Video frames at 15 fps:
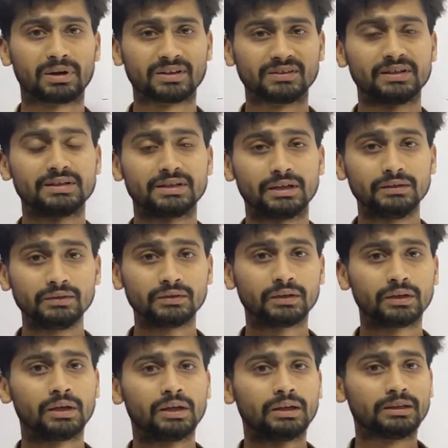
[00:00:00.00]
present
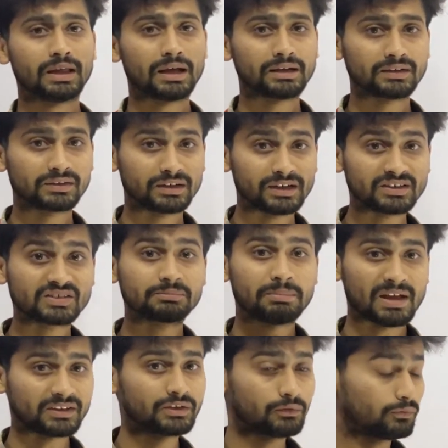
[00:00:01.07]
tense that is in its
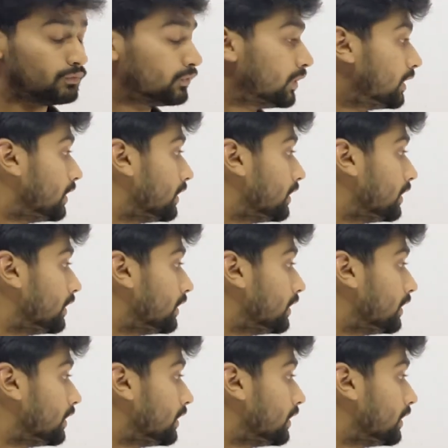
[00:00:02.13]
passive